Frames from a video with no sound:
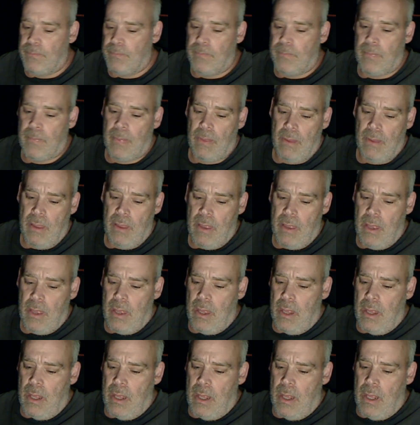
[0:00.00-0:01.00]

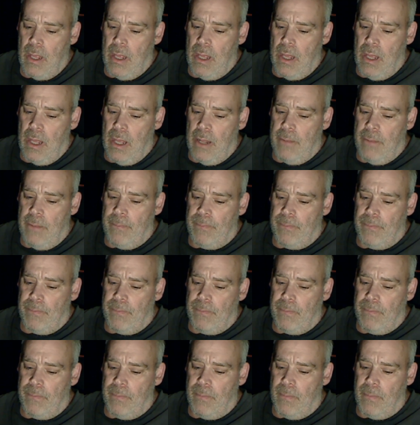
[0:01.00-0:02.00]

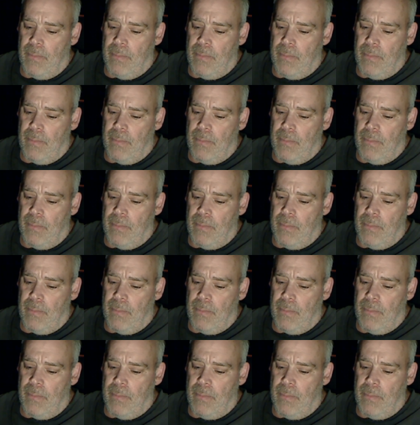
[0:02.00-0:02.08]
(no one is talking)